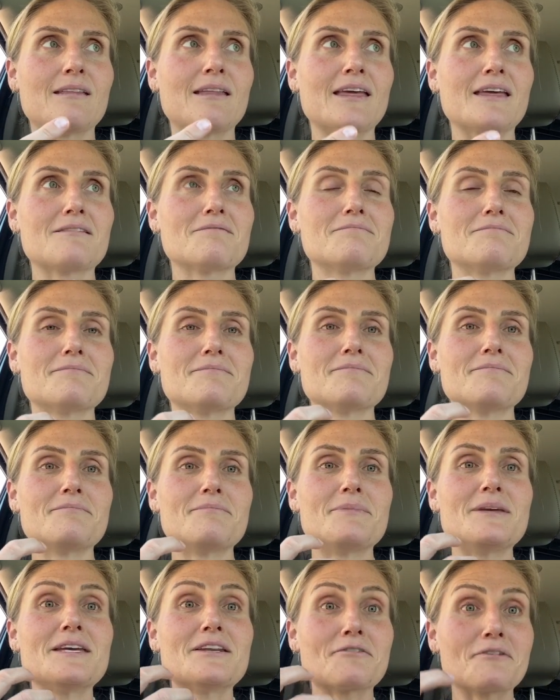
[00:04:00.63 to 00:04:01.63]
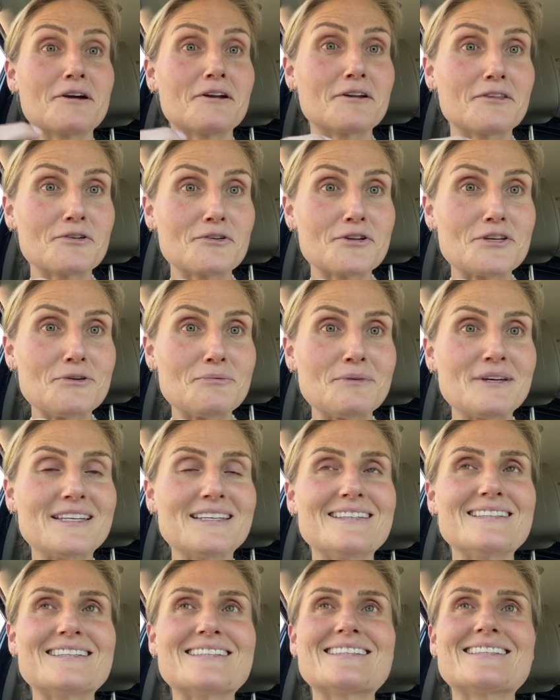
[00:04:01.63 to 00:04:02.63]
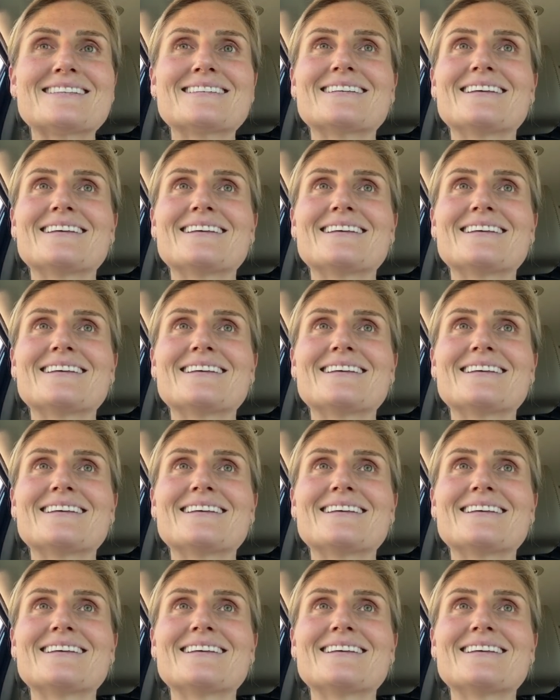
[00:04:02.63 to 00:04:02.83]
like being around other humans